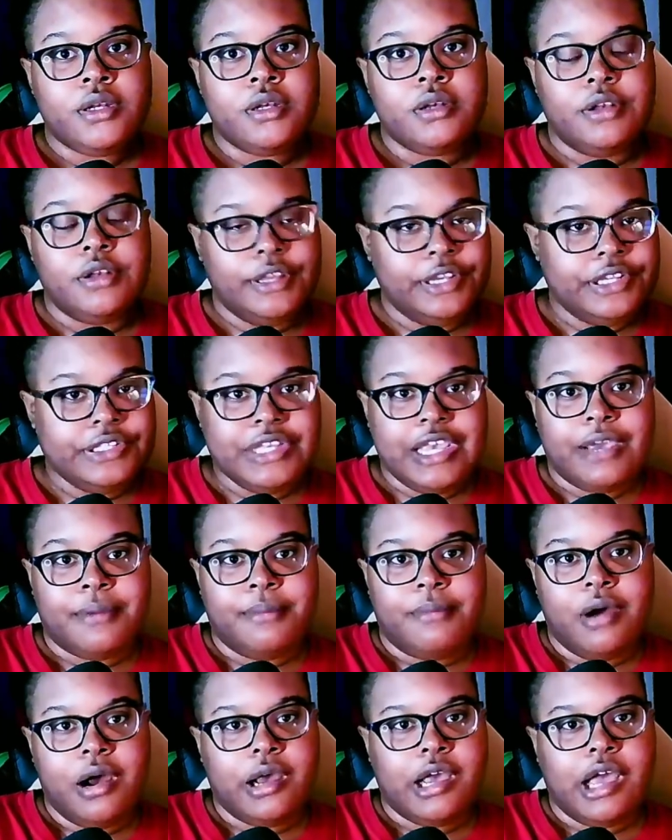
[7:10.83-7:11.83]
the exact
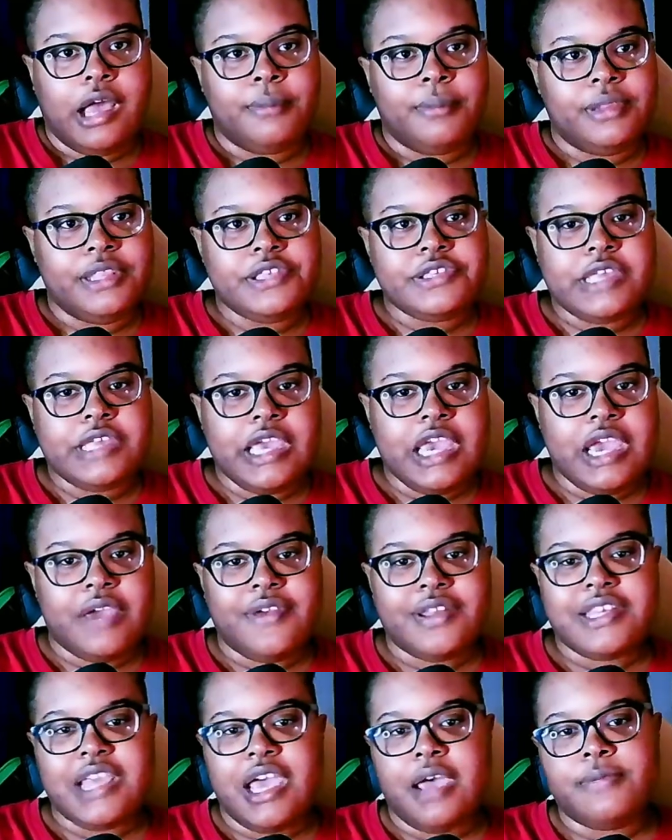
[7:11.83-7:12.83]
mark, I believe say every
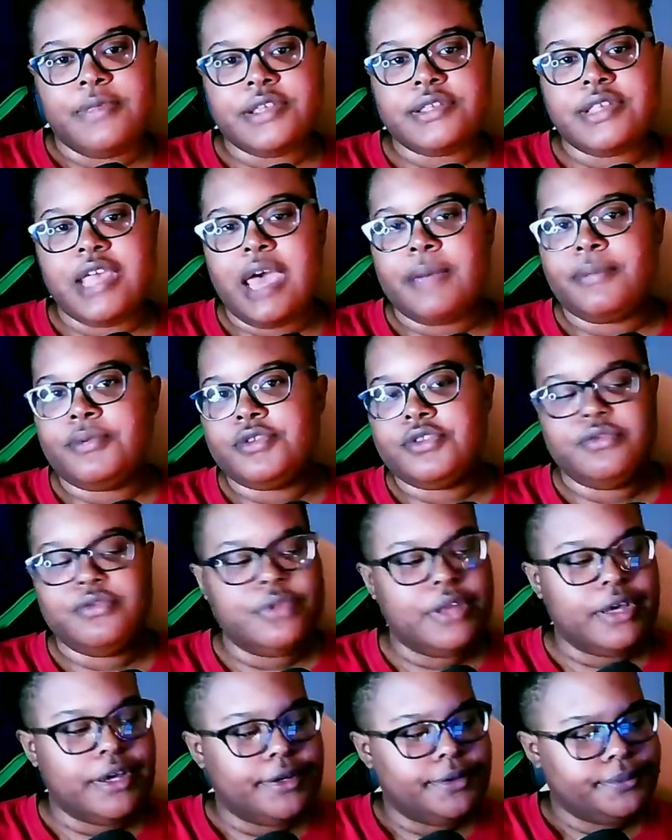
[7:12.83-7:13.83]
time this happens, do
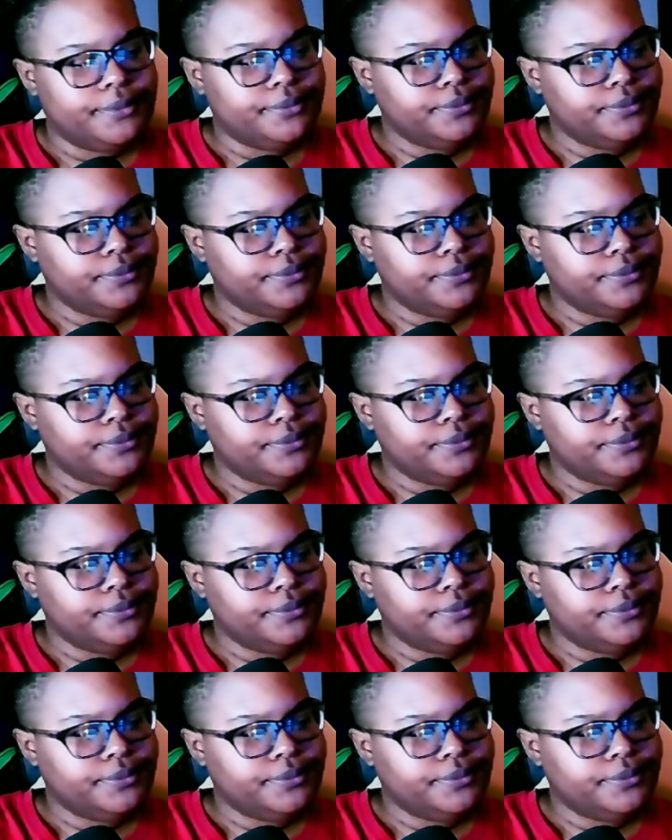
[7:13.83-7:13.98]
that.